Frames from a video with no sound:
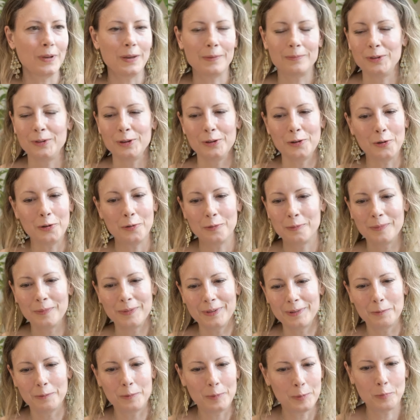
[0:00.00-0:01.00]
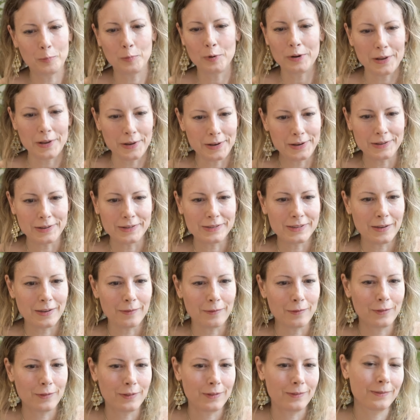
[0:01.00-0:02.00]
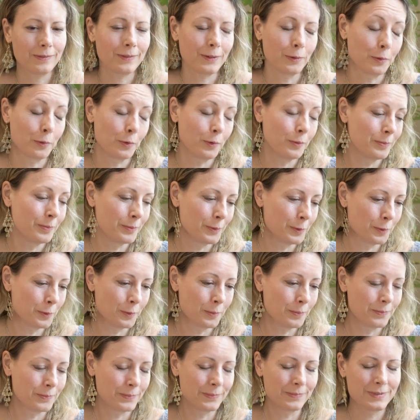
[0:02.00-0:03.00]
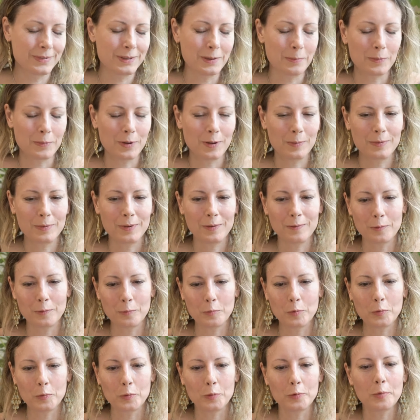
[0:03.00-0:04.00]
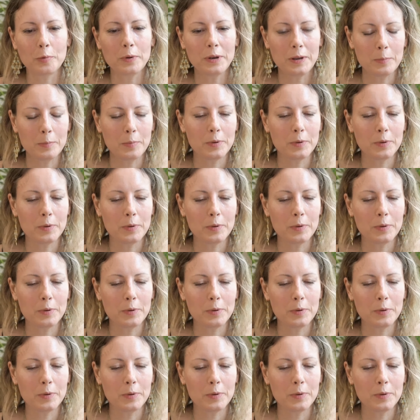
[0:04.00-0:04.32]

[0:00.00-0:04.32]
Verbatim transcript: you know, when we're 97 or, or sometimes even when we're 20.